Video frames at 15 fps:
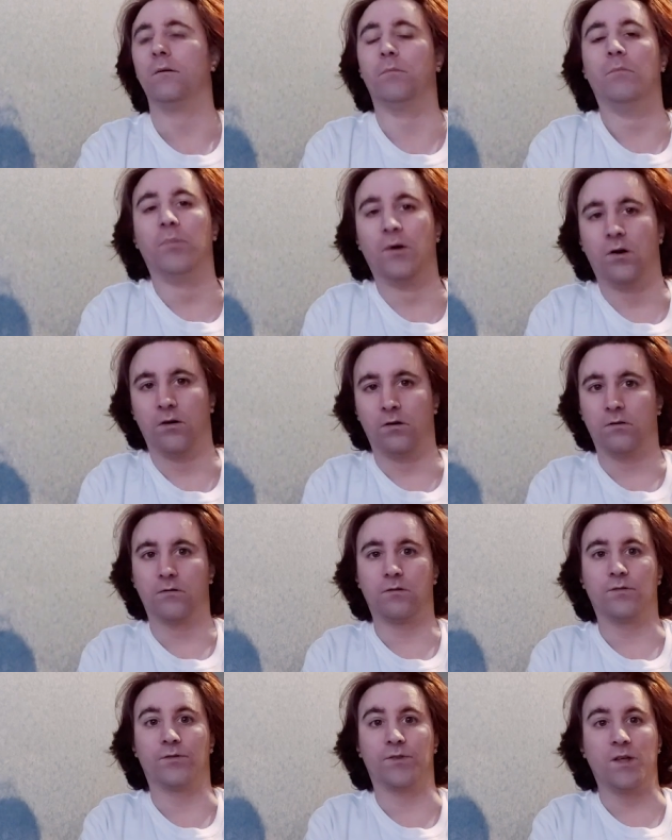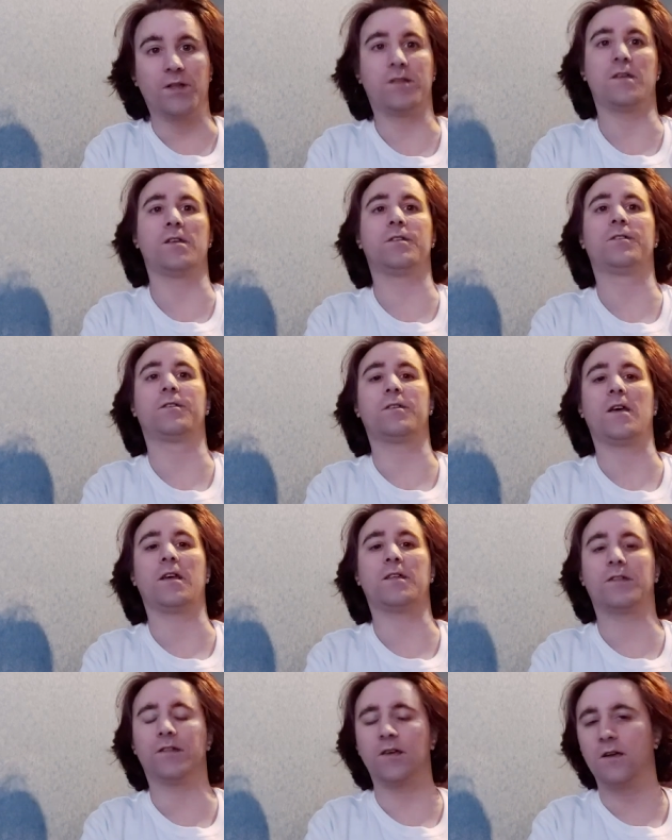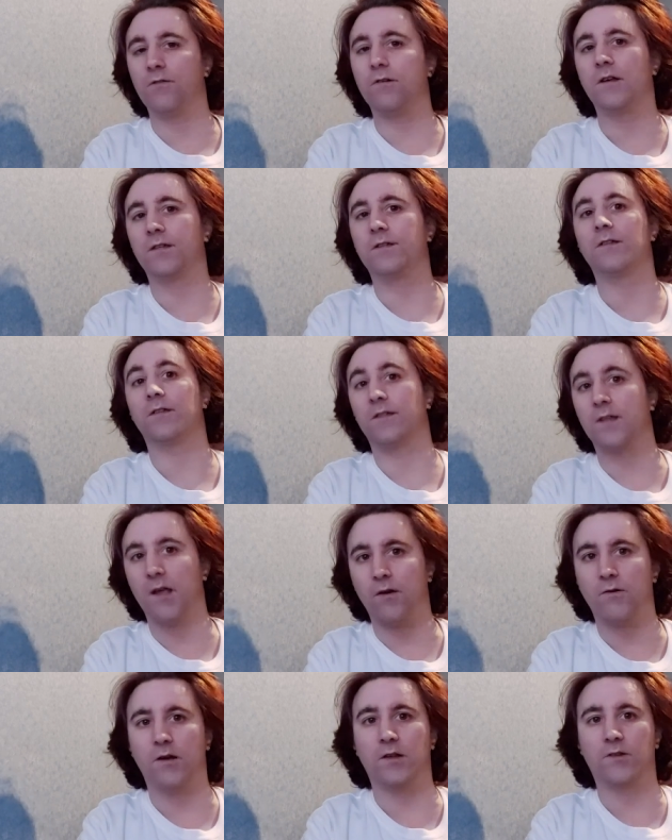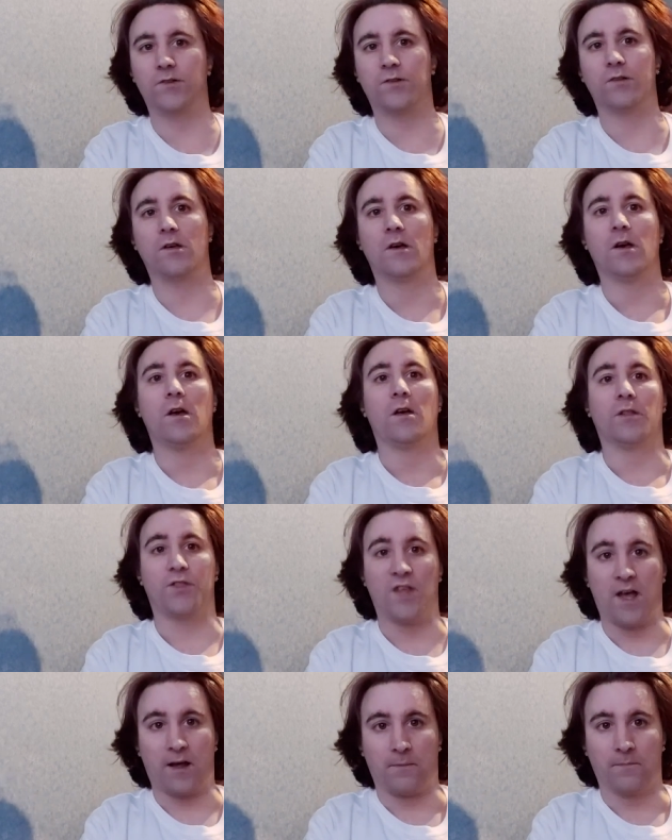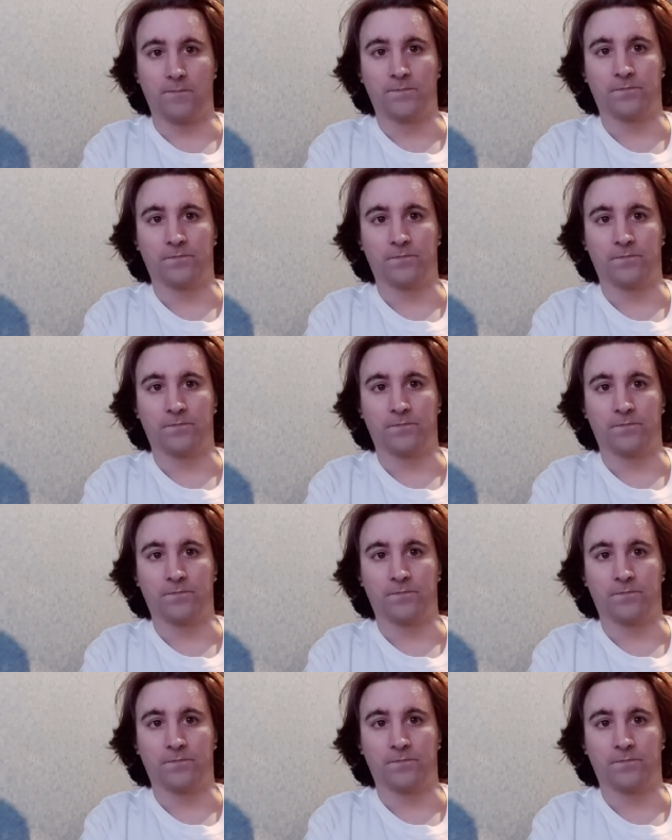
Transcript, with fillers: But this is a serious, serious thing.